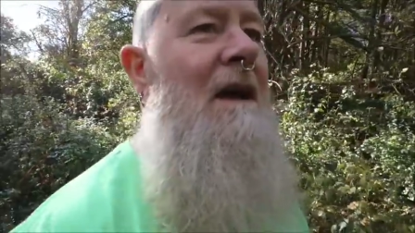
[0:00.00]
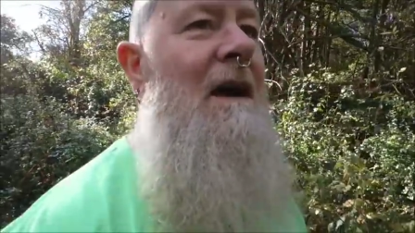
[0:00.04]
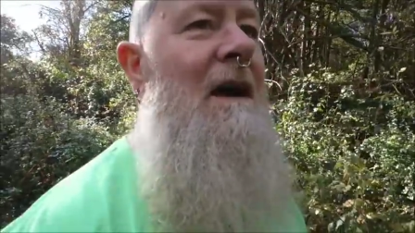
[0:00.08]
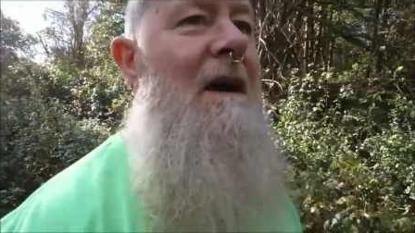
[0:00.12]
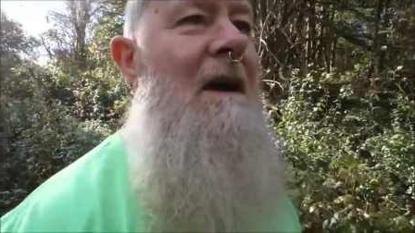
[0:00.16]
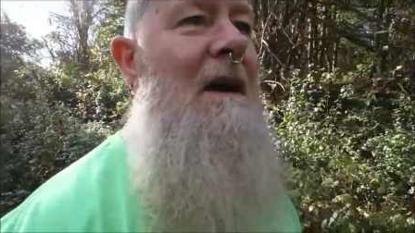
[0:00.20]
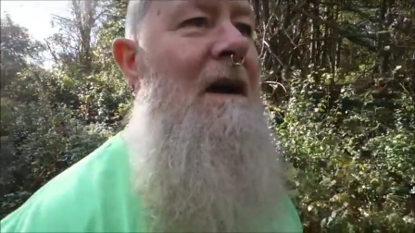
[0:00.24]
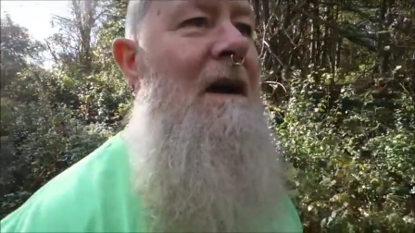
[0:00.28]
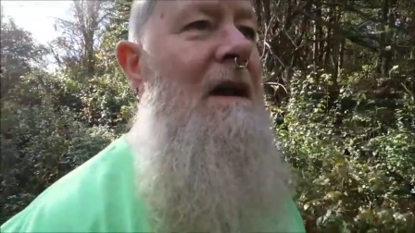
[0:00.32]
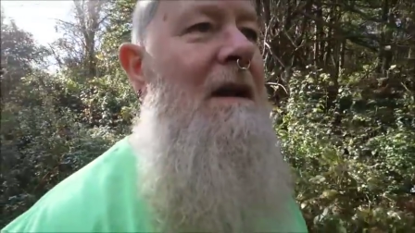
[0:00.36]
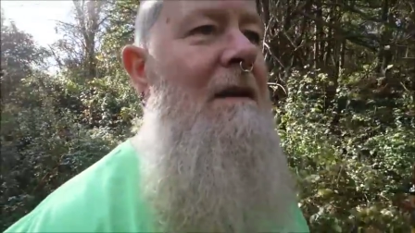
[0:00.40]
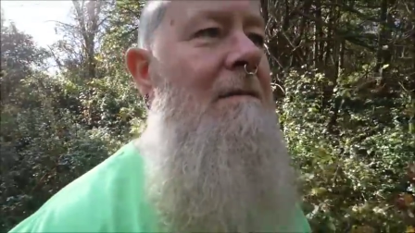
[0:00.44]

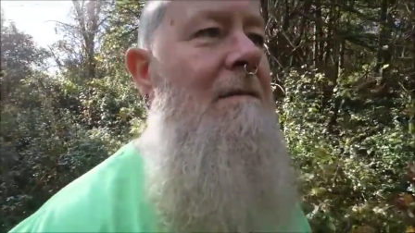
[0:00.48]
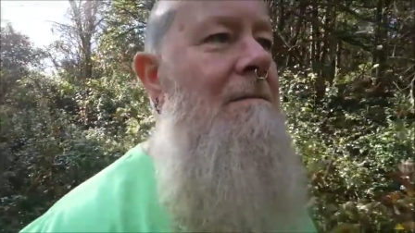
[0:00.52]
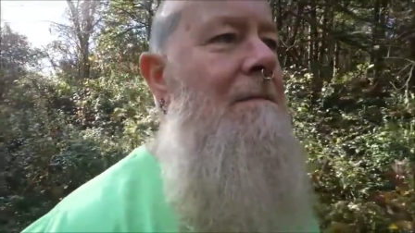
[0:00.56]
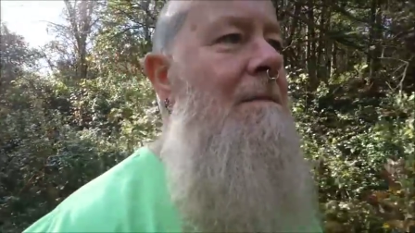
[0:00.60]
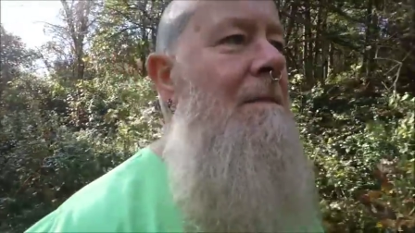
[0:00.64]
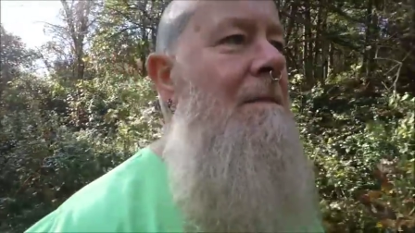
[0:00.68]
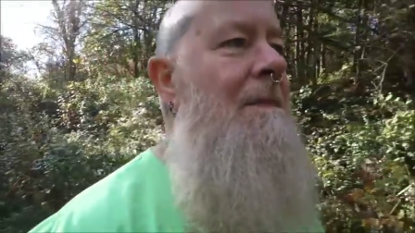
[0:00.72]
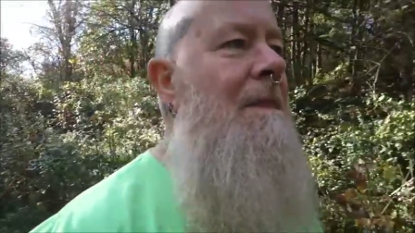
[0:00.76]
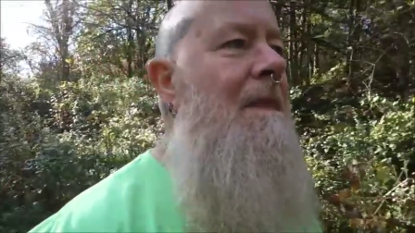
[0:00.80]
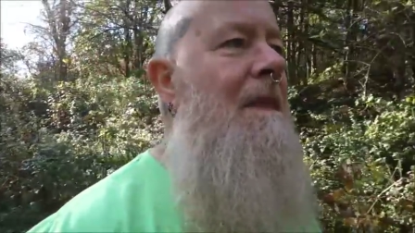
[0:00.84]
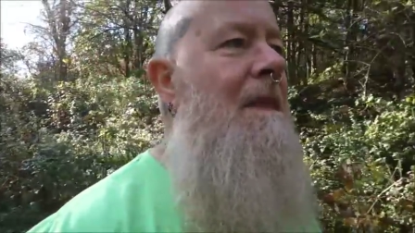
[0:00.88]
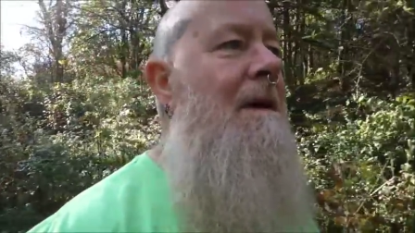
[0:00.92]
I'm,
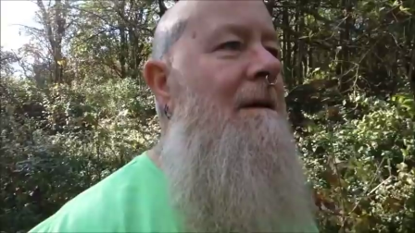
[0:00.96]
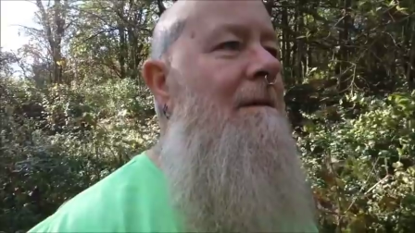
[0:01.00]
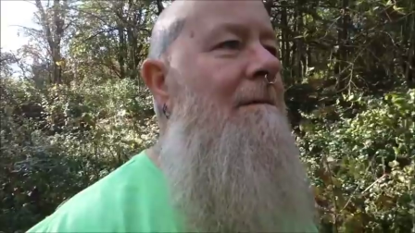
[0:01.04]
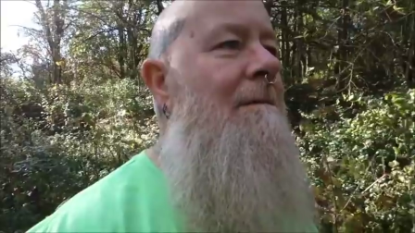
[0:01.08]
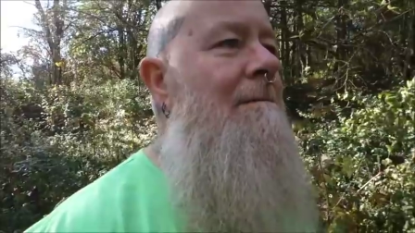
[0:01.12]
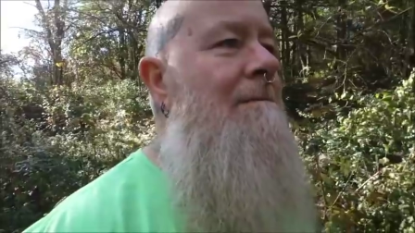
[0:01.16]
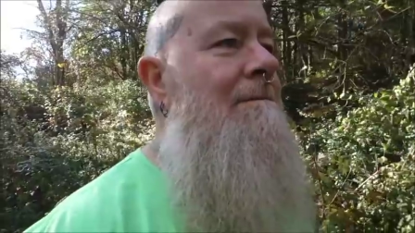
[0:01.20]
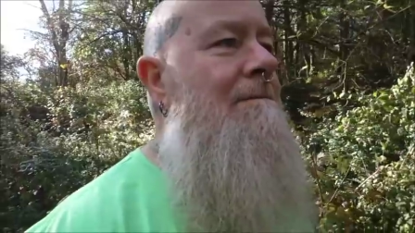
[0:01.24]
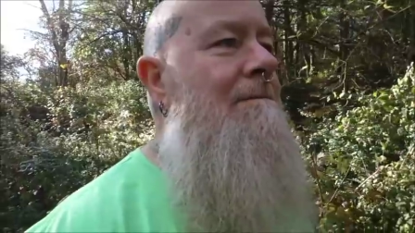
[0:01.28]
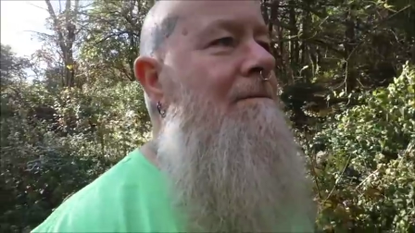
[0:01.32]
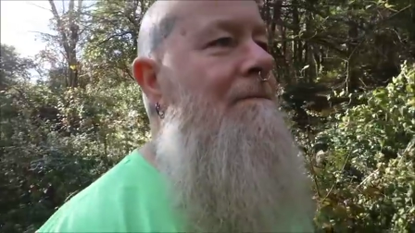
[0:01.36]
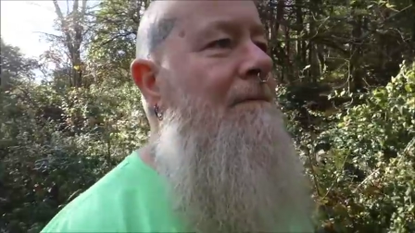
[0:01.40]

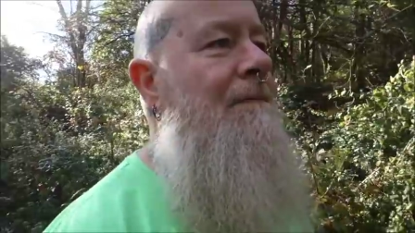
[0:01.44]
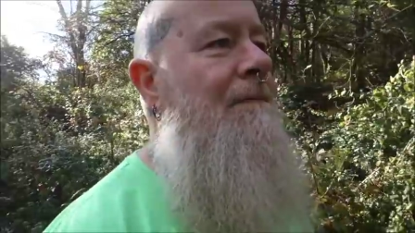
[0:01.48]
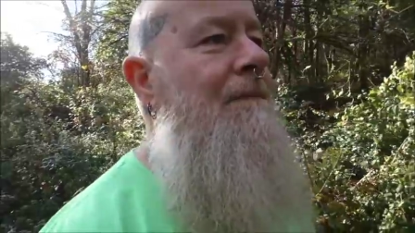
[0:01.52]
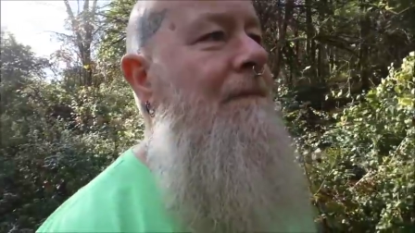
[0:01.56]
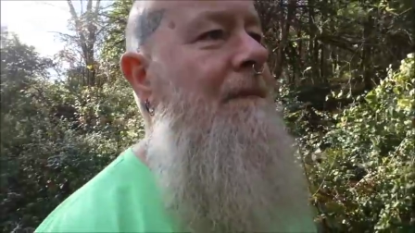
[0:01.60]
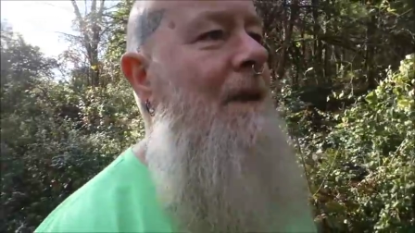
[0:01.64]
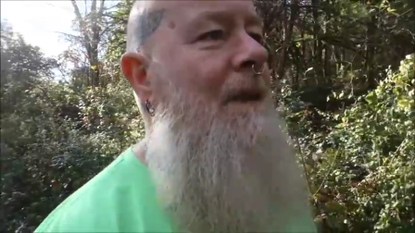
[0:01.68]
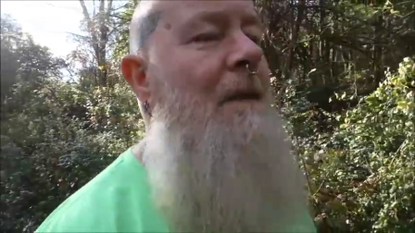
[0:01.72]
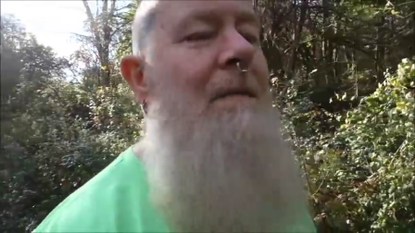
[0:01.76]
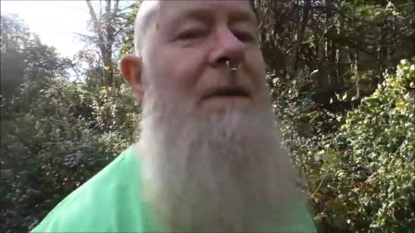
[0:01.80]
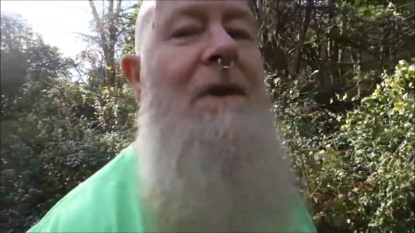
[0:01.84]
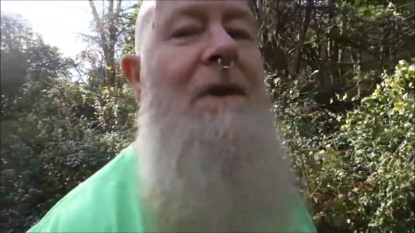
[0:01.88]

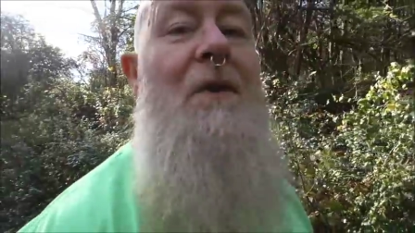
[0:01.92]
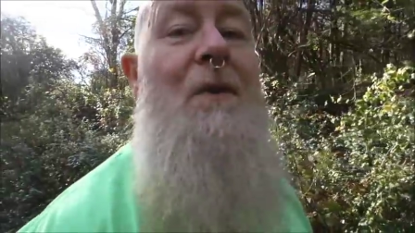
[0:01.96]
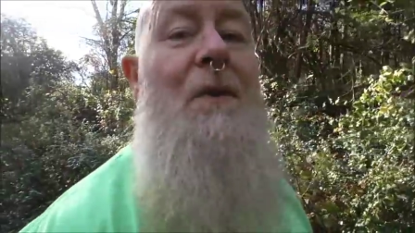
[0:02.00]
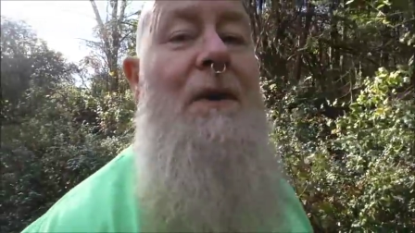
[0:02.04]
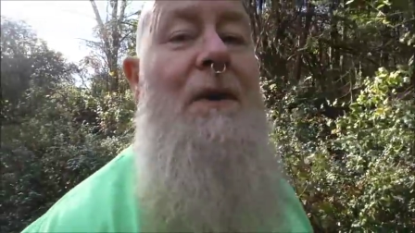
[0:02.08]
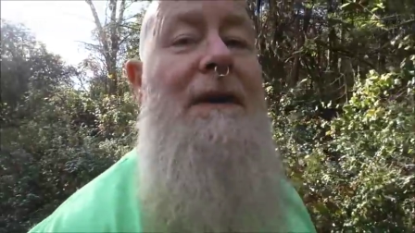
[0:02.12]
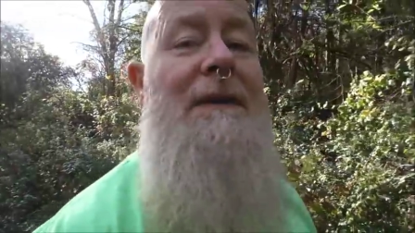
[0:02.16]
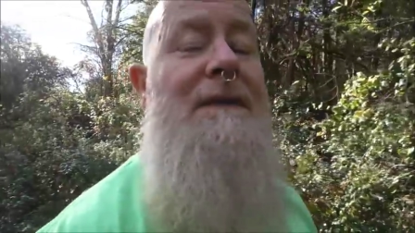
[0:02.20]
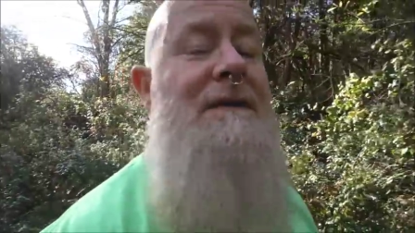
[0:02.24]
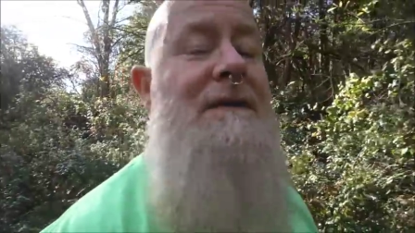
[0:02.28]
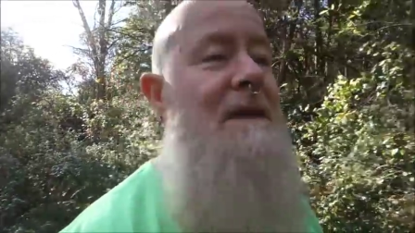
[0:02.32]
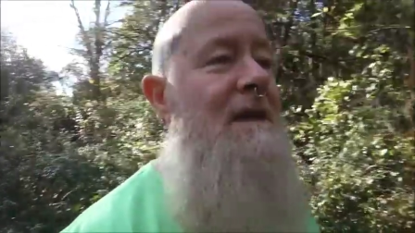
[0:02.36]
I'm
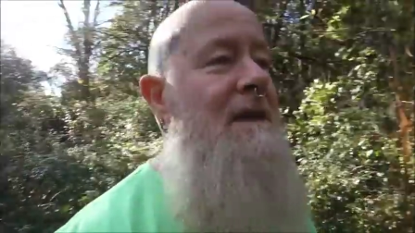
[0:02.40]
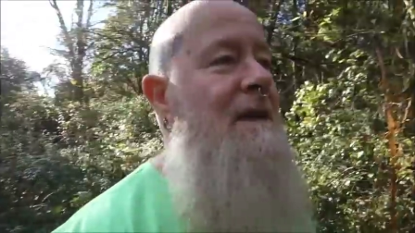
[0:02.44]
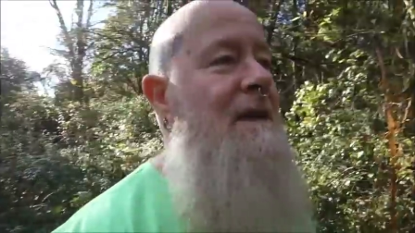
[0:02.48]
annoyed,